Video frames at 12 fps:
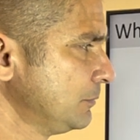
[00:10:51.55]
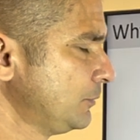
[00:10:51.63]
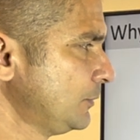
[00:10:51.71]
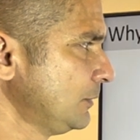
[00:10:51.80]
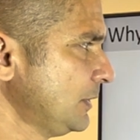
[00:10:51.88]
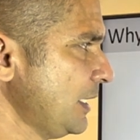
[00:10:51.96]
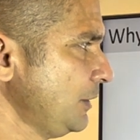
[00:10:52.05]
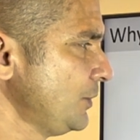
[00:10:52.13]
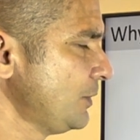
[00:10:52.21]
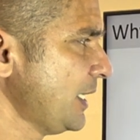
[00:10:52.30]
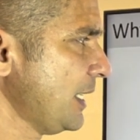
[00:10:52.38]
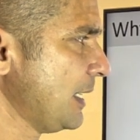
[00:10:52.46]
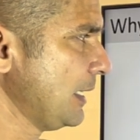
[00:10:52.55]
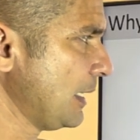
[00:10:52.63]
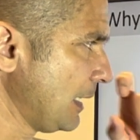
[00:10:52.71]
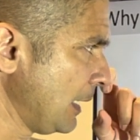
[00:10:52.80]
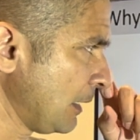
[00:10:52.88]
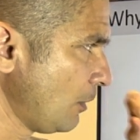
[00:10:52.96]
from the UK. I
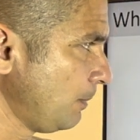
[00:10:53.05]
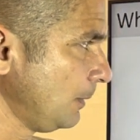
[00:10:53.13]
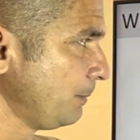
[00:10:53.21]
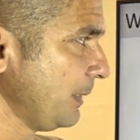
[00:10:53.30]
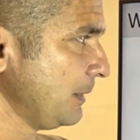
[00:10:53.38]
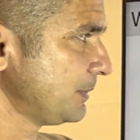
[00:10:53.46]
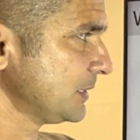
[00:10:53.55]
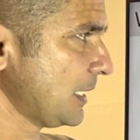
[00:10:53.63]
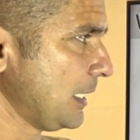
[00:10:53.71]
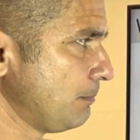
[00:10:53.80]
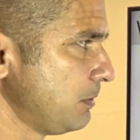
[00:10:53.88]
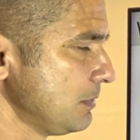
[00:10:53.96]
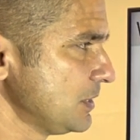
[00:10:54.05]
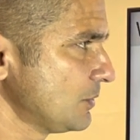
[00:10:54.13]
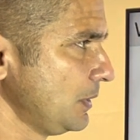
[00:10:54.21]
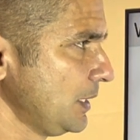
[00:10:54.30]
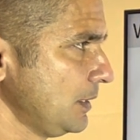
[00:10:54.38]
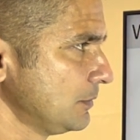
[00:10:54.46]
had a couple papers that I have published
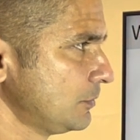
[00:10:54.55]
with him.